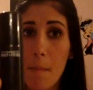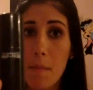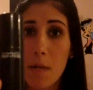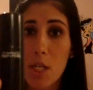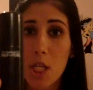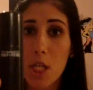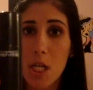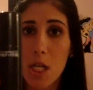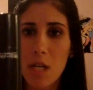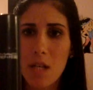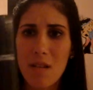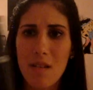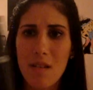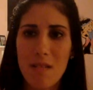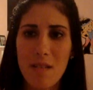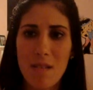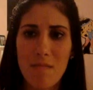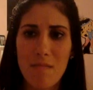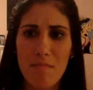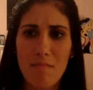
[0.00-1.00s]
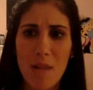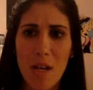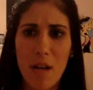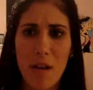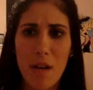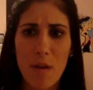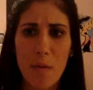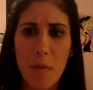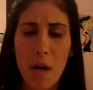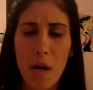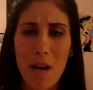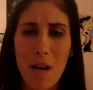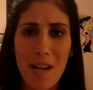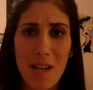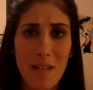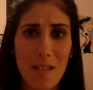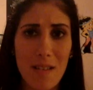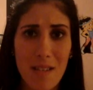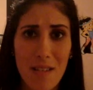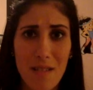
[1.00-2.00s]
materials and other
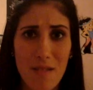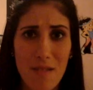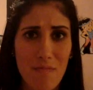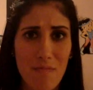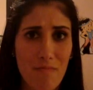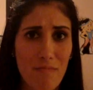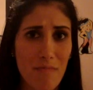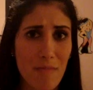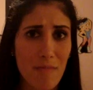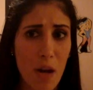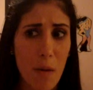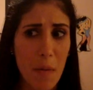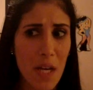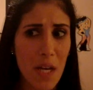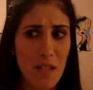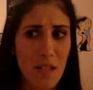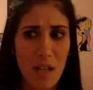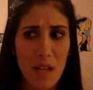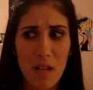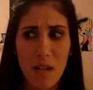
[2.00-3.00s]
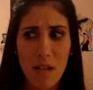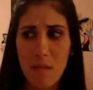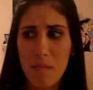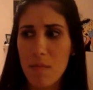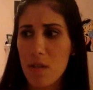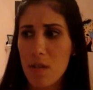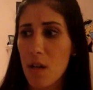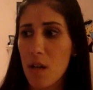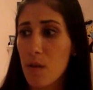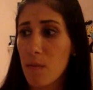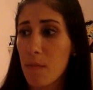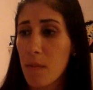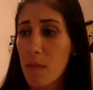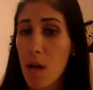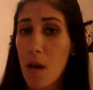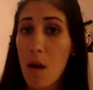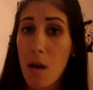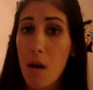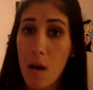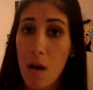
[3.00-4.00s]
products, is amazing. So
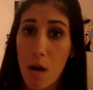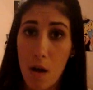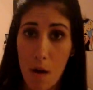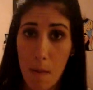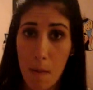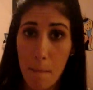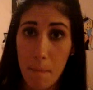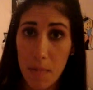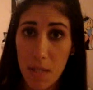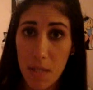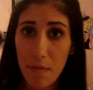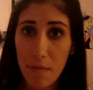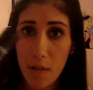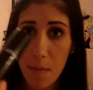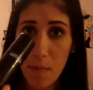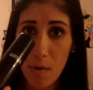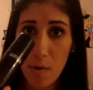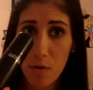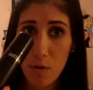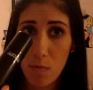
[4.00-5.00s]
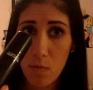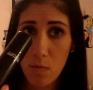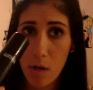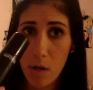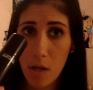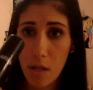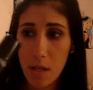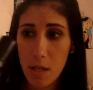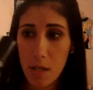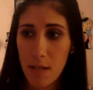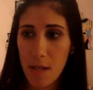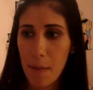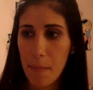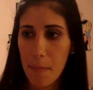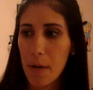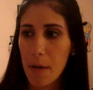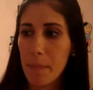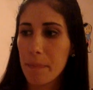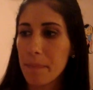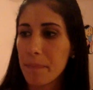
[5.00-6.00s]
definitely most worn this
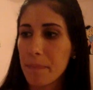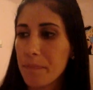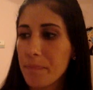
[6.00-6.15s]
summer.